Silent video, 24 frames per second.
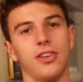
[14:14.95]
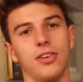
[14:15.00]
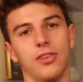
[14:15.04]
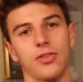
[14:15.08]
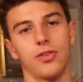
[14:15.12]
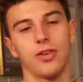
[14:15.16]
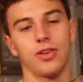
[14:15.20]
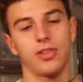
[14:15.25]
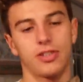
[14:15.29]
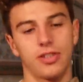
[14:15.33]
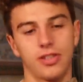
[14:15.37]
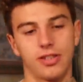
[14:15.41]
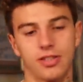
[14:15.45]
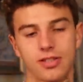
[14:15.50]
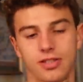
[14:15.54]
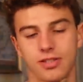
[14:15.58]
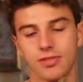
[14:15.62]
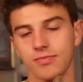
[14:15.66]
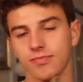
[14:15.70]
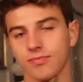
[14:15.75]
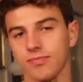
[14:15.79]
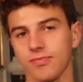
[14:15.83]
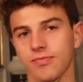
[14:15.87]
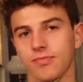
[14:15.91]
or no
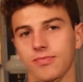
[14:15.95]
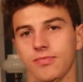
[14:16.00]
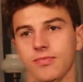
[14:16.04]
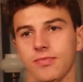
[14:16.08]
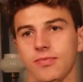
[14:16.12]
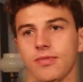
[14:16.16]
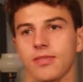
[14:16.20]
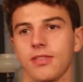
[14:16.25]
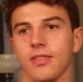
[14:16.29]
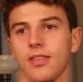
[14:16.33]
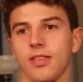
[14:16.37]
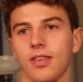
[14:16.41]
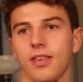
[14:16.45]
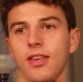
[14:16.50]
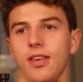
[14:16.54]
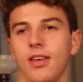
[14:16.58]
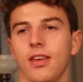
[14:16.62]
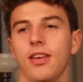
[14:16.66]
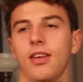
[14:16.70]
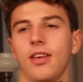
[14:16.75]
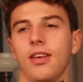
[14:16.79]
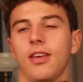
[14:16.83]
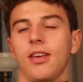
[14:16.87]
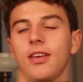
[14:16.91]
questions. Yes. To
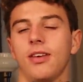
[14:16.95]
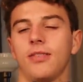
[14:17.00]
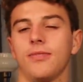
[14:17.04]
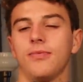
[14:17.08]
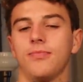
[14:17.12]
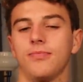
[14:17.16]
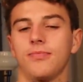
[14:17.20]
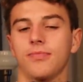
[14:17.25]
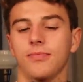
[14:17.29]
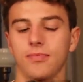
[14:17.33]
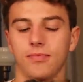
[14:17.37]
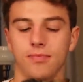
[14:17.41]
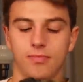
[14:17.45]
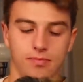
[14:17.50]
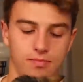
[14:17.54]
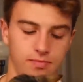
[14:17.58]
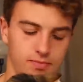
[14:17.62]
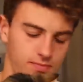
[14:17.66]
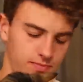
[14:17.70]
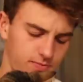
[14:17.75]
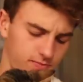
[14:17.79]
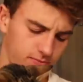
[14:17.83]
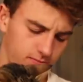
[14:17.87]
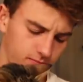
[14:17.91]
determine what movie.
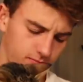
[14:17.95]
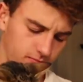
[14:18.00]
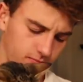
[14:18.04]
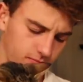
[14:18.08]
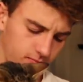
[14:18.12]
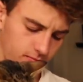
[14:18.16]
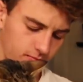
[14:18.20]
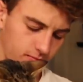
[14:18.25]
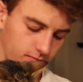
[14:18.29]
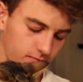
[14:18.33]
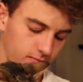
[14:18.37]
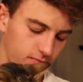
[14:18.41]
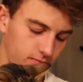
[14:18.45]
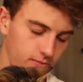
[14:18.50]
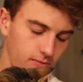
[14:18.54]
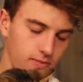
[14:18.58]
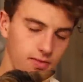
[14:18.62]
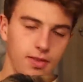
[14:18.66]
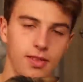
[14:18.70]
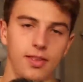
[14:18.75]
Hi, Alice.